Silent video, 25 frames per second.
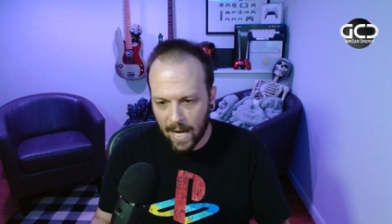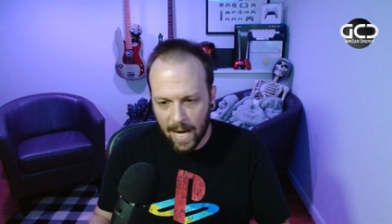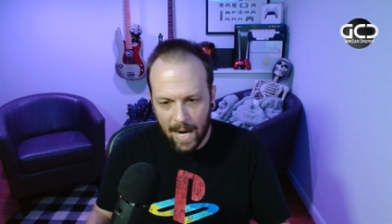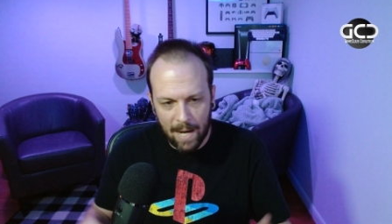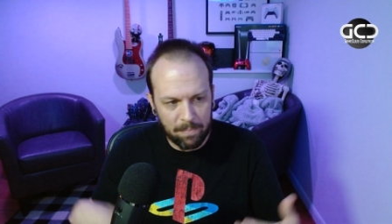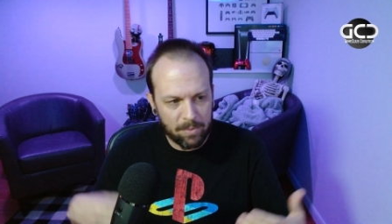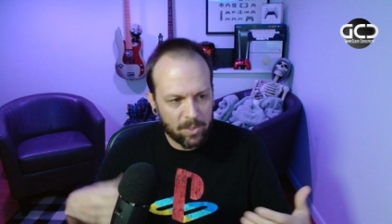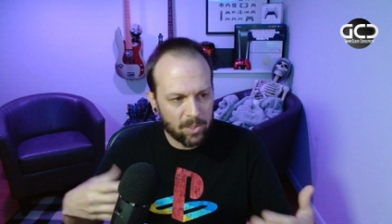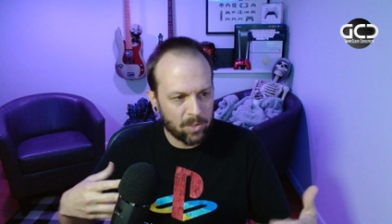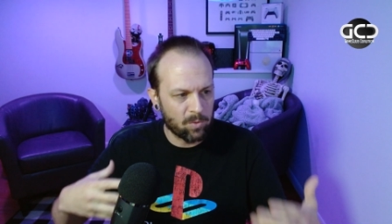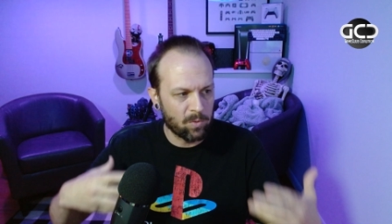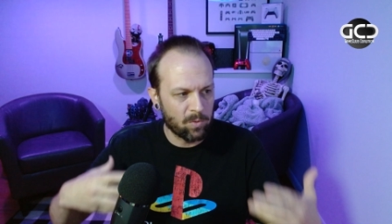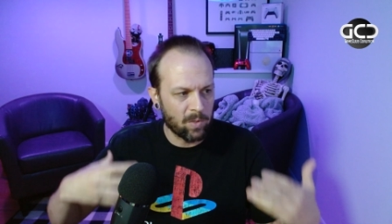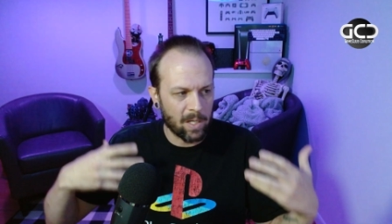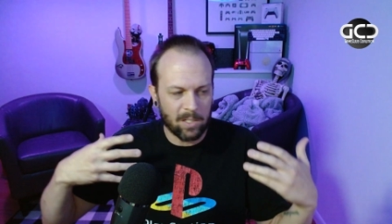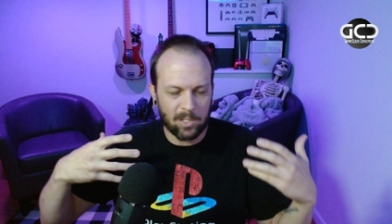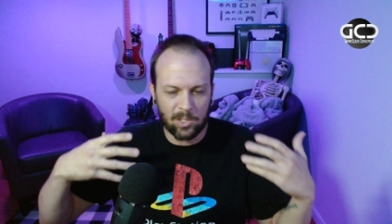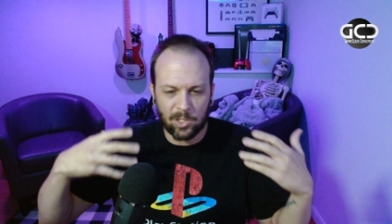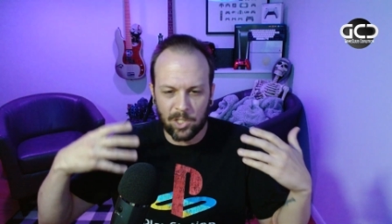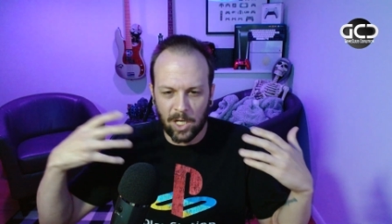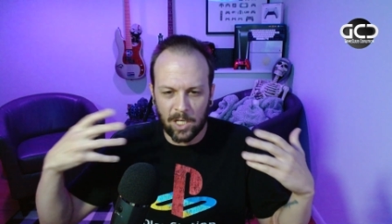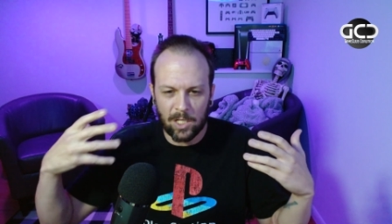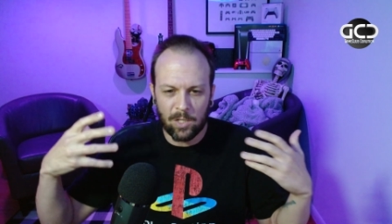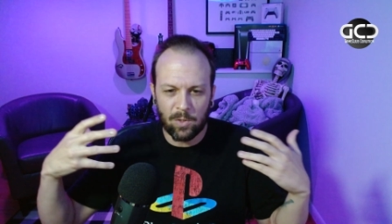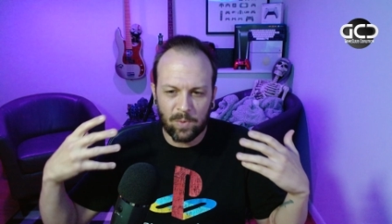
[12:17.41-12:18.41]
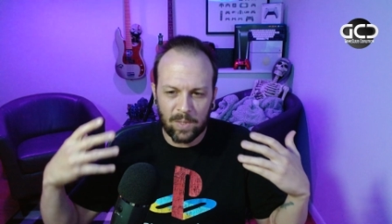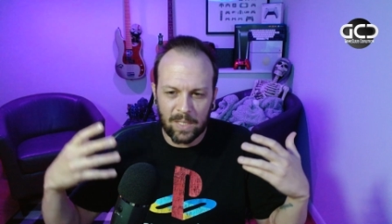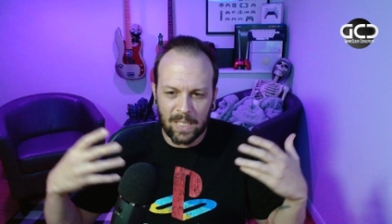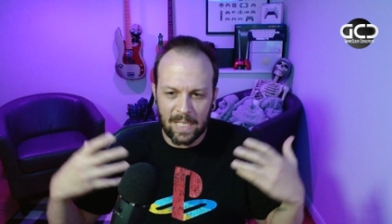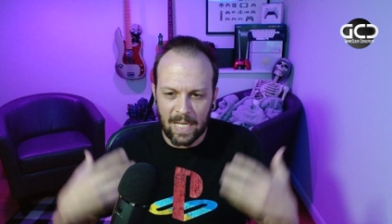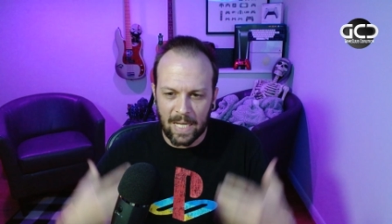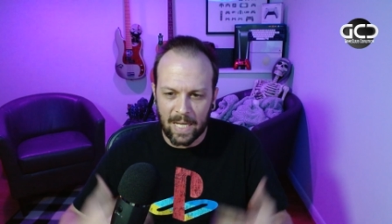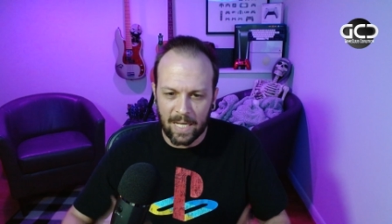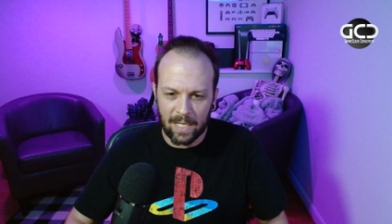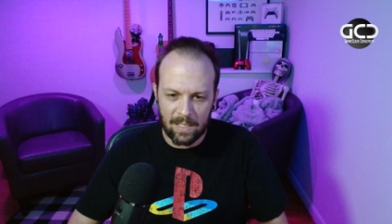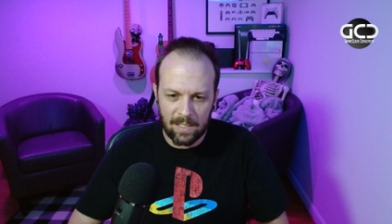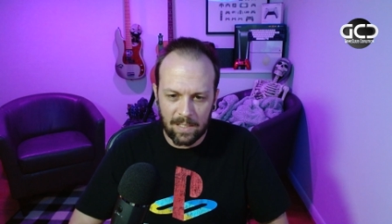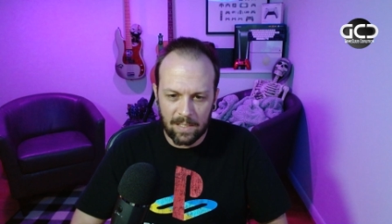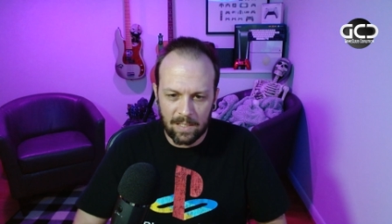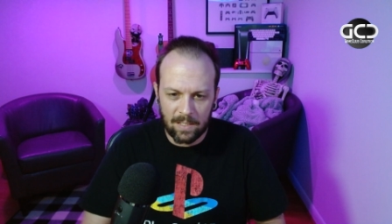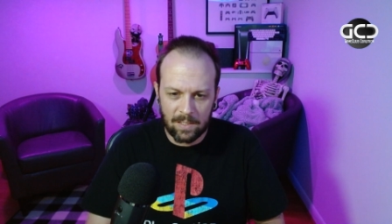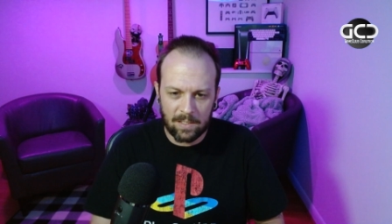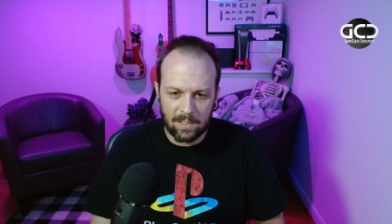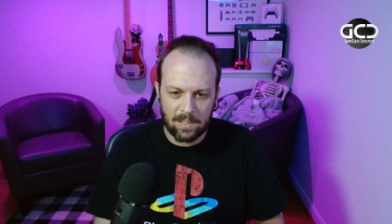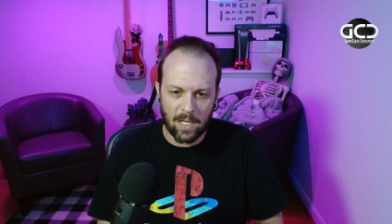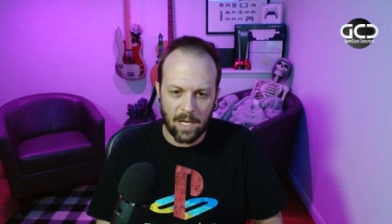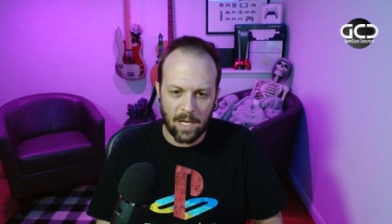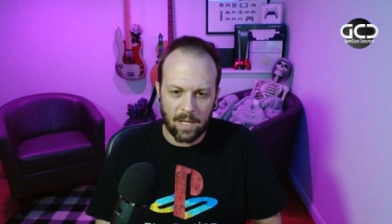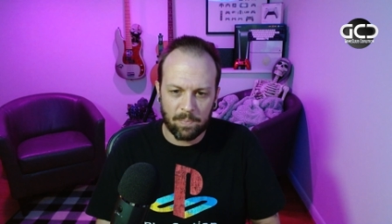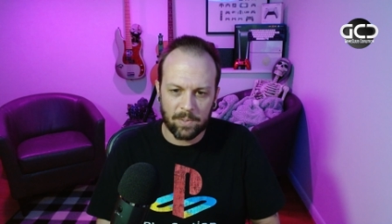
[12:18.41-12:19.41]
I'm just like genuinely into
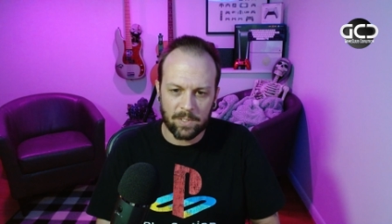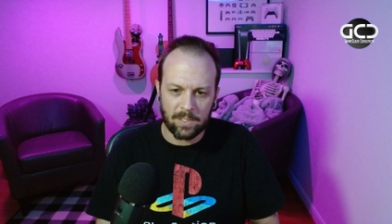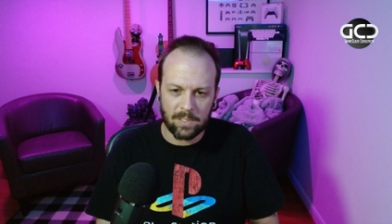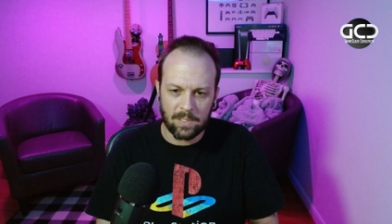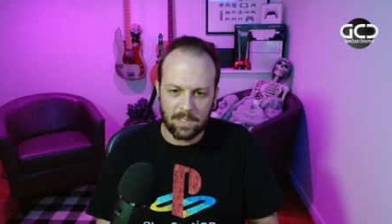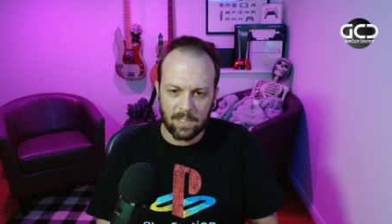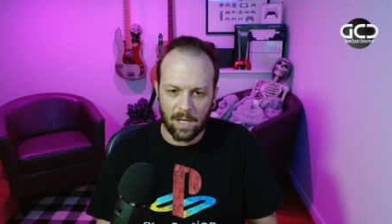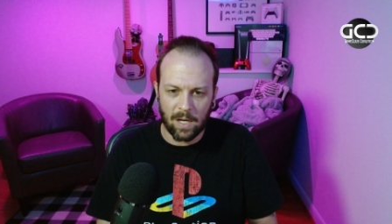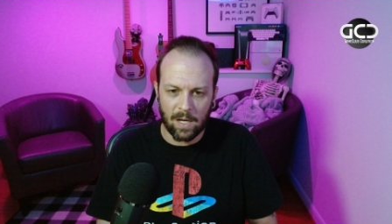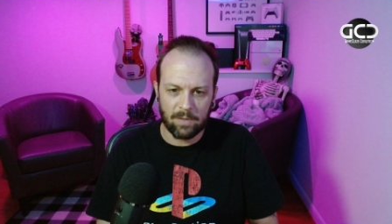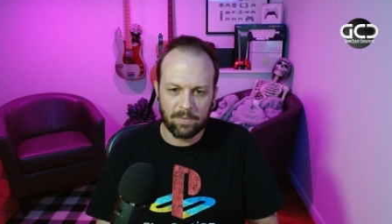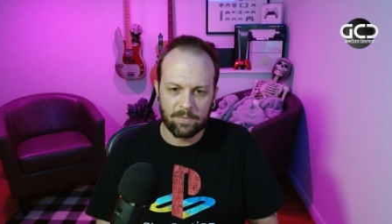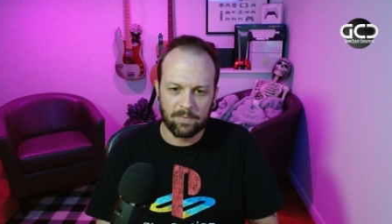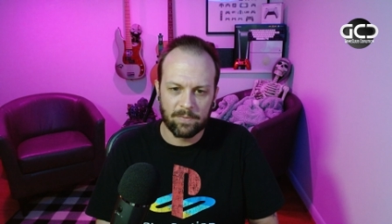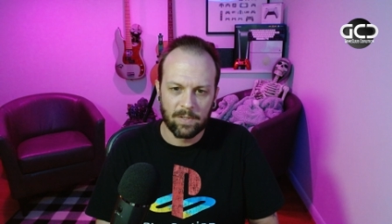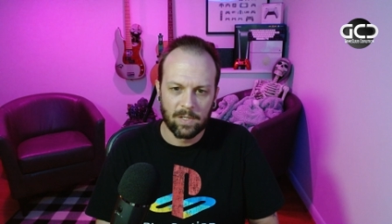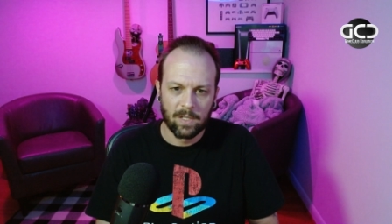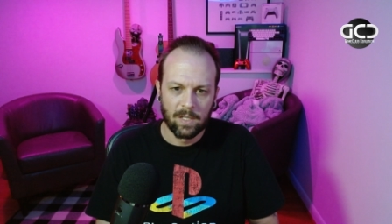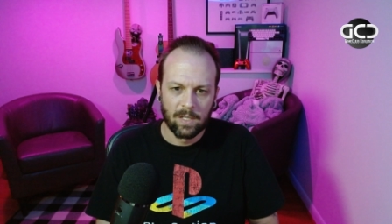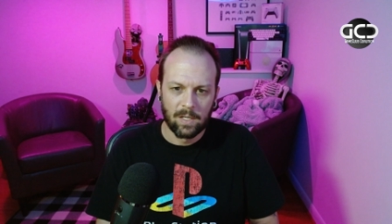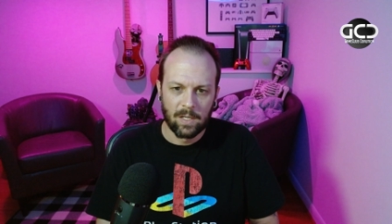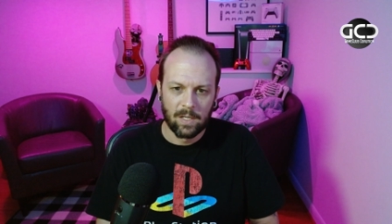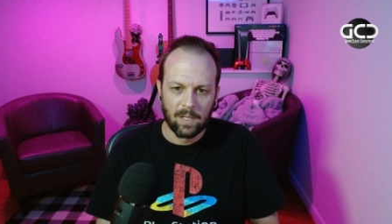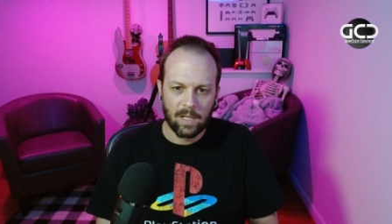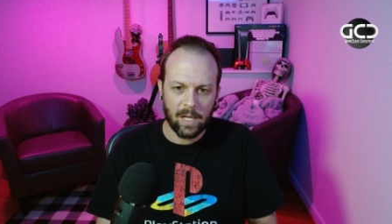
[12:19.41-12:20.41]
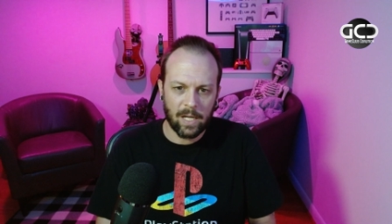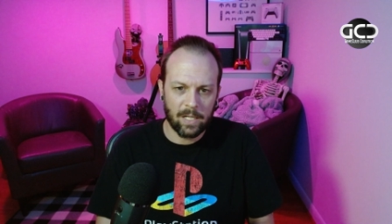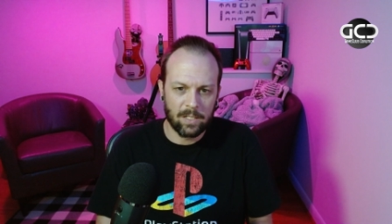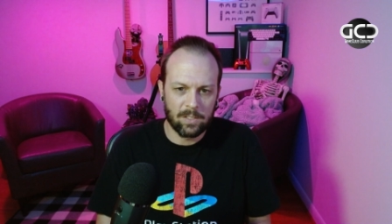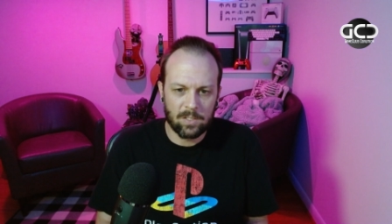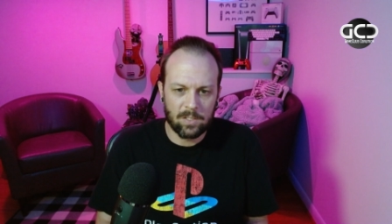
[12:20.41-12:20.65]
this type of stuff. And